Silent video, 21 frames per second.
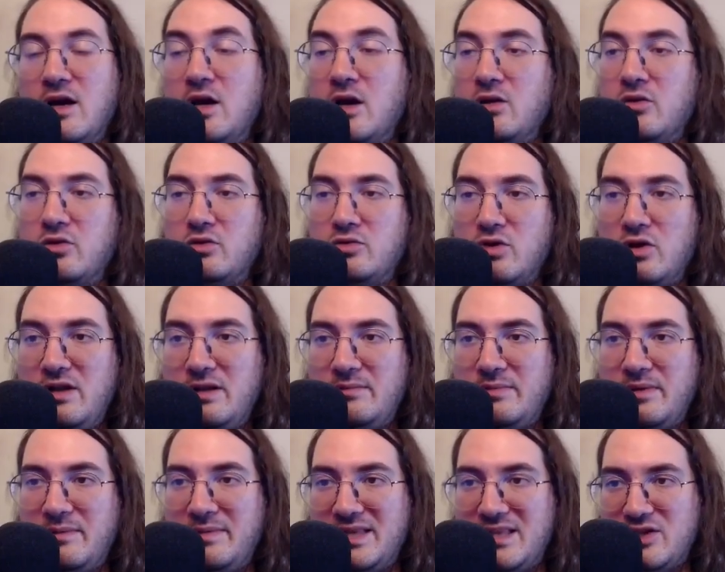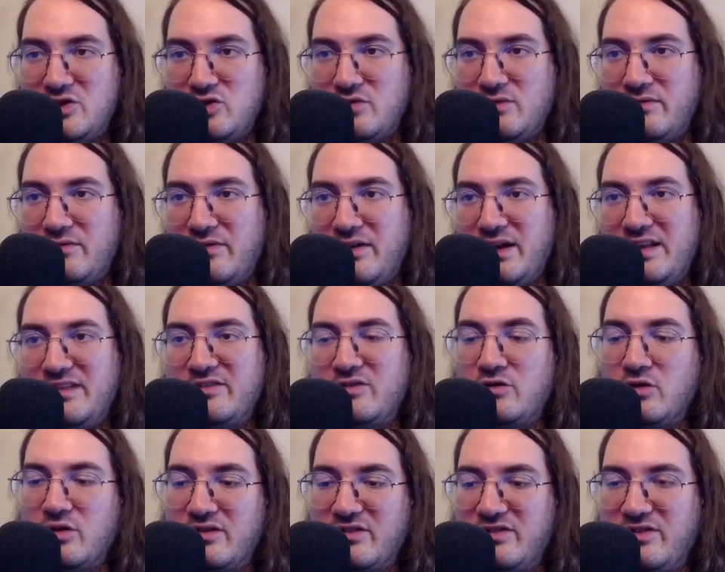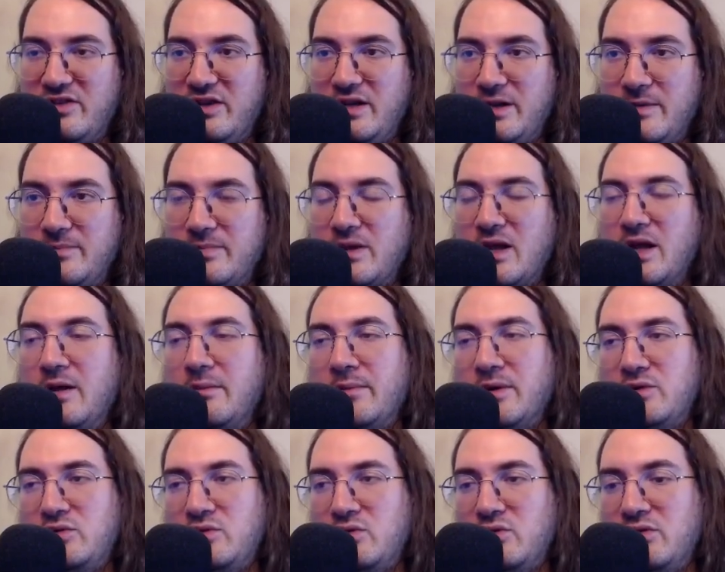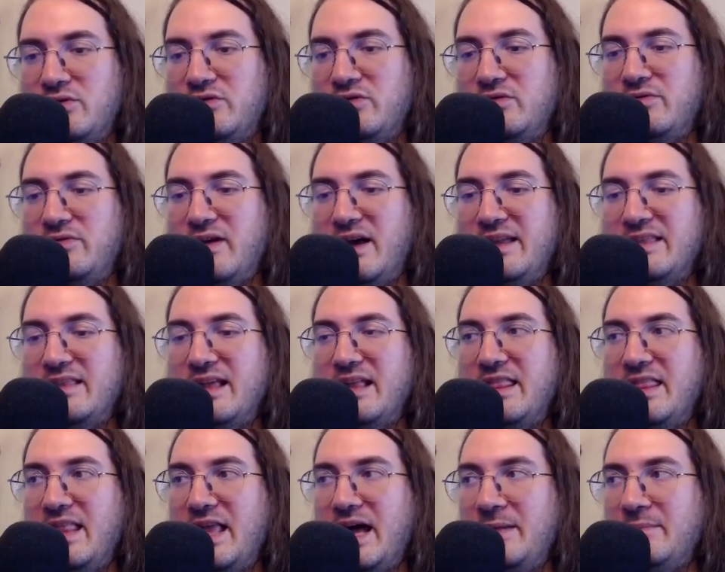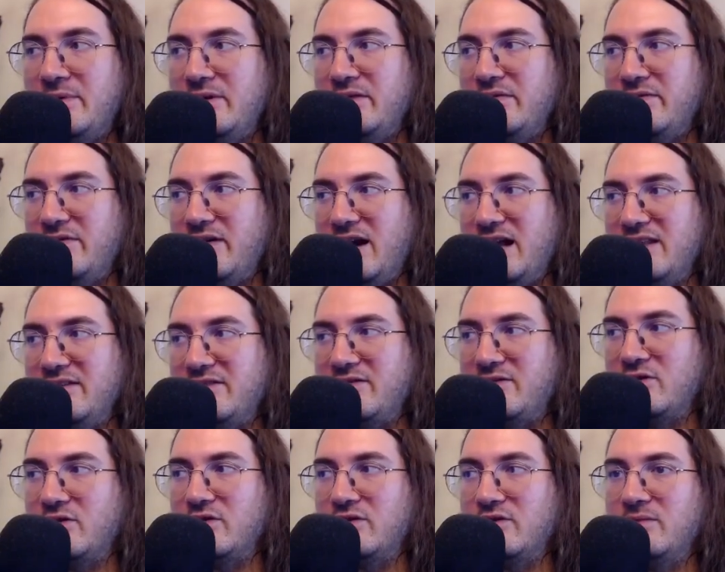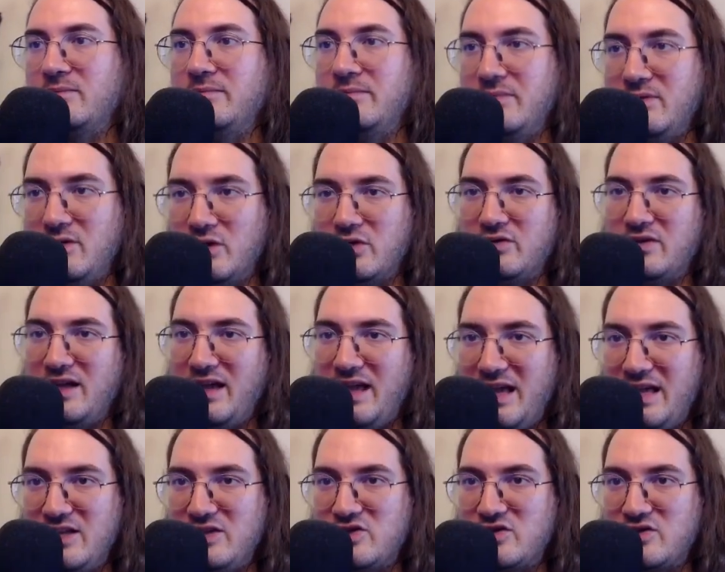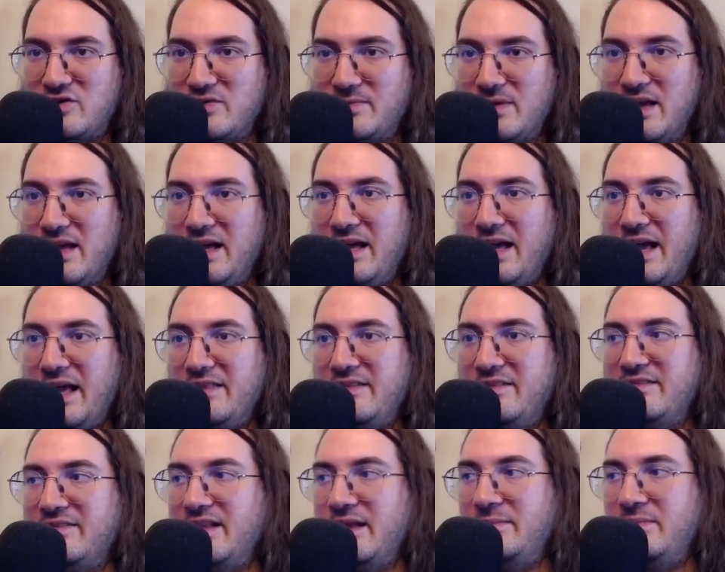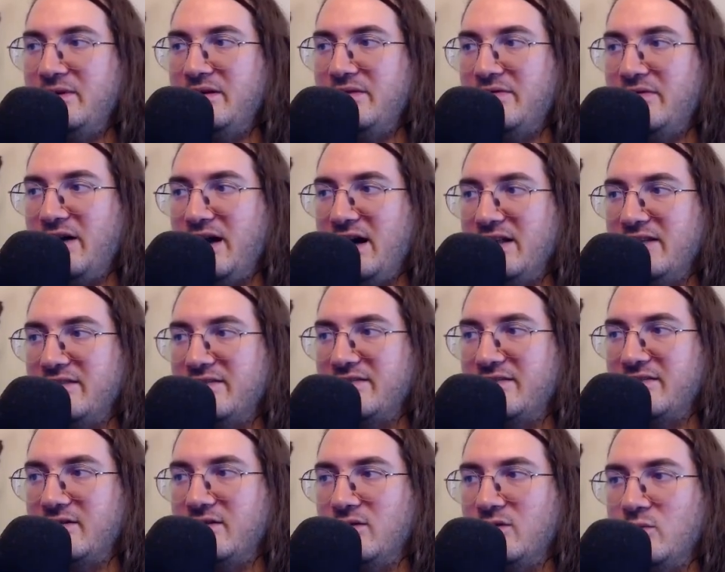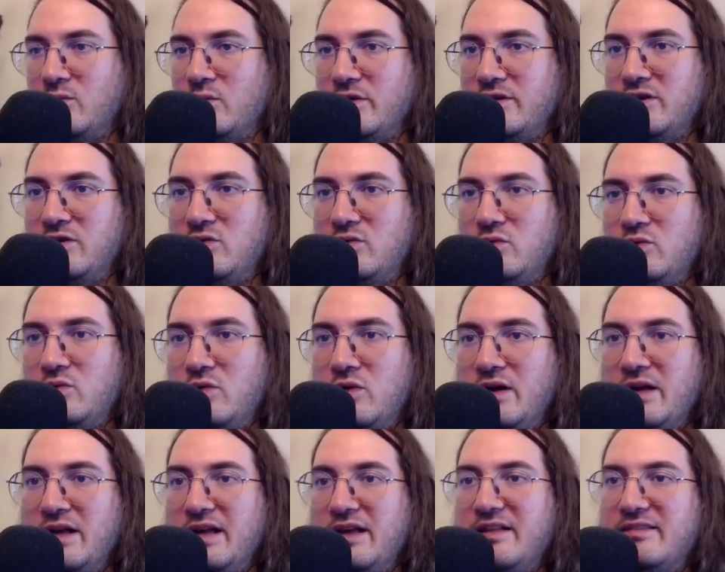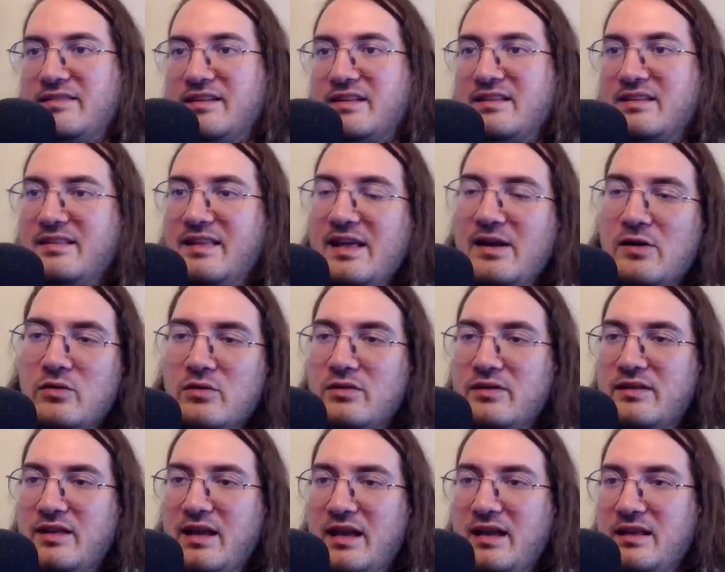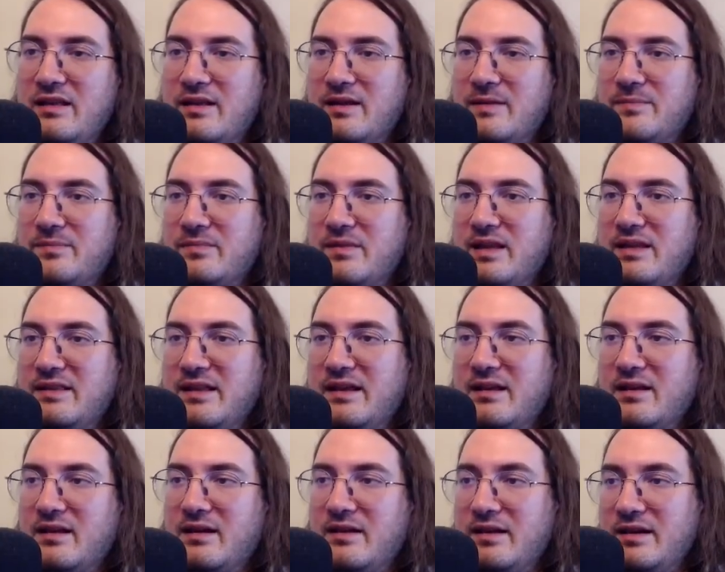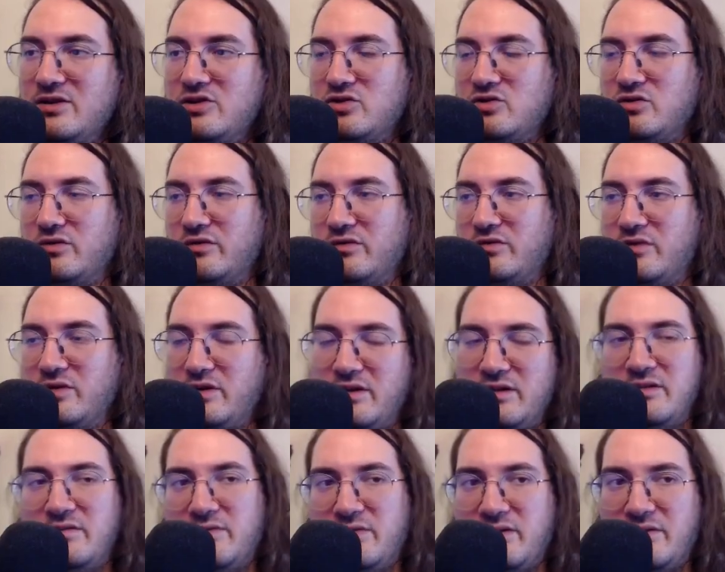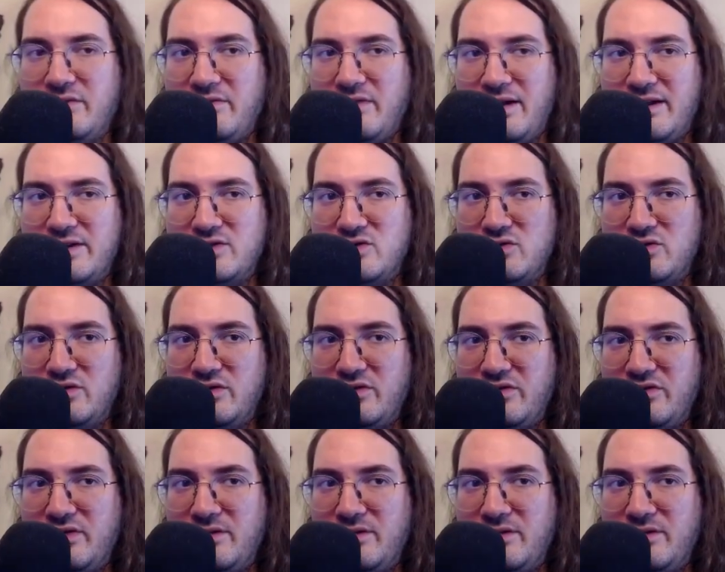not only implementation files.c, but you also find library files.h. And these library files, what they do is that they contain the declarations for the different functions,